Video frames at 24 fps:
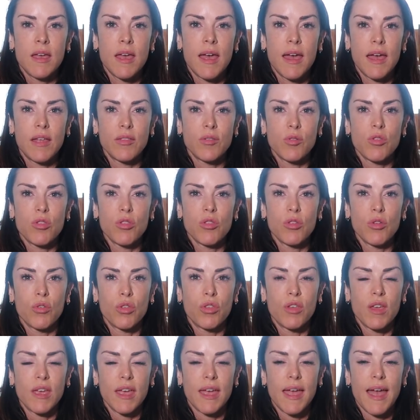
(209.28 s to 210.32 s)
there's
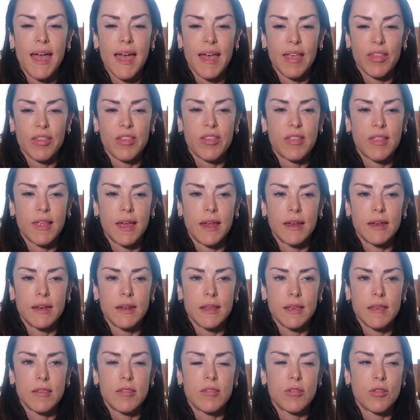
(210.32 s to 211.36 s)
nothing else that
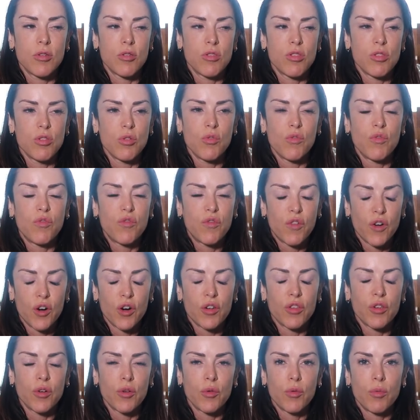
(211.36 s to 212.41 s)
there's no
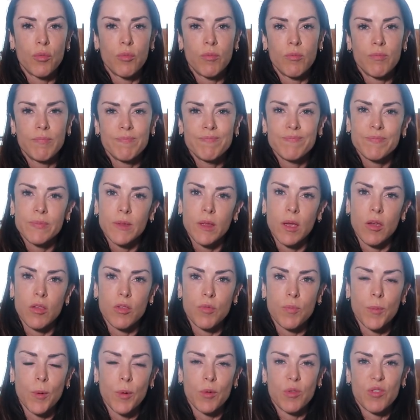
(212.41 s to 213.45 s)
further, I
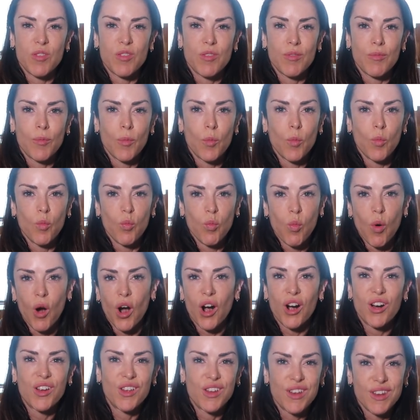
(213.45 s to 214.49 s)
suppose,
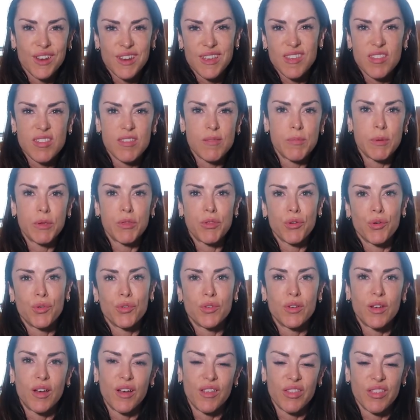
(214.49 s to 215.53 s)
work needs to be
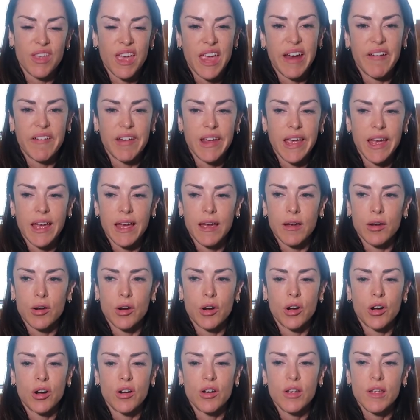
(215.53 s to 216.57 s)
done on the area
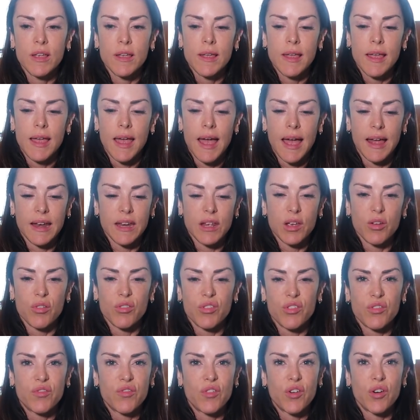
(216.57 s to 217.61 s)
or any
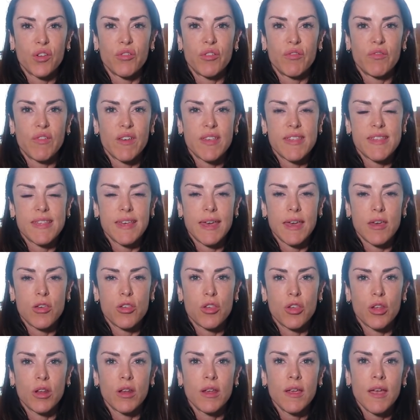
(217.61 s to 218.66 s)
other further
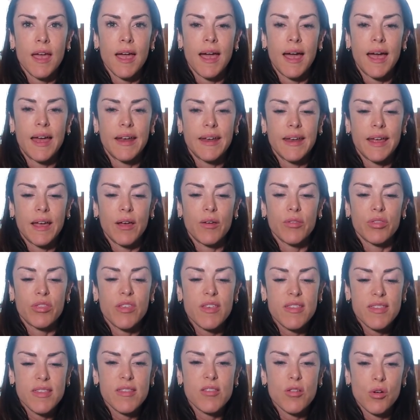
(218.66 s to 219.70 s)
investigation. And now
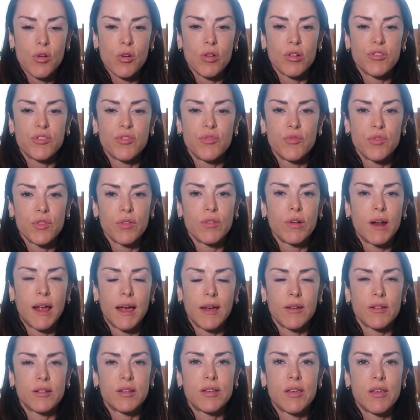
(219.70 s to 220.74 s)
this is all to rule
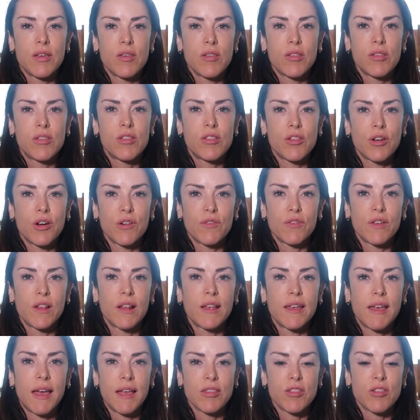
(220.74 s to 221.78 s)
out
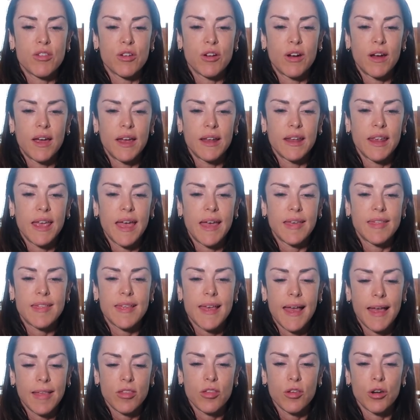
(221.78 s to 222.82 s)
cervical cancer. And yes,
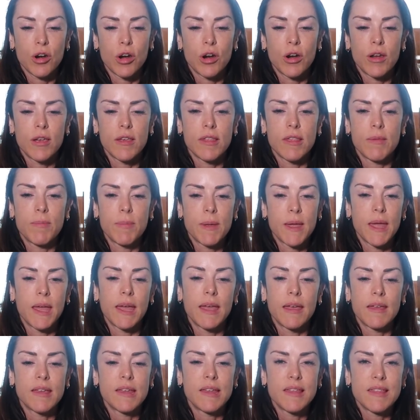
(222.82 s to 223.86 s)
cancer is a
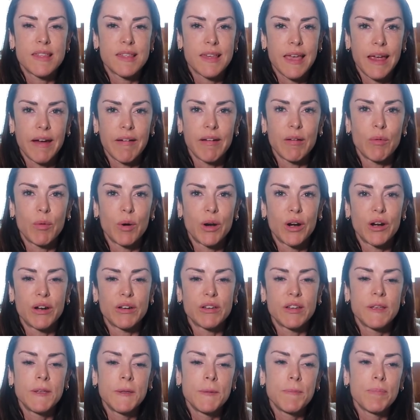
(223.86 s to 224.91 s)
big scary
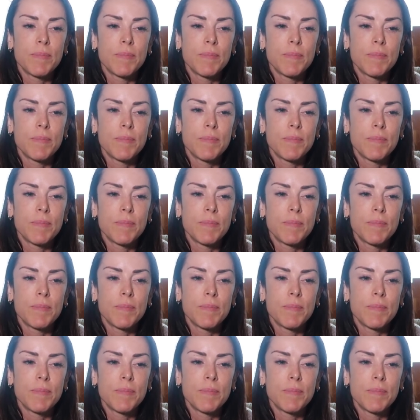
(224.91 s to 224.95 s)
word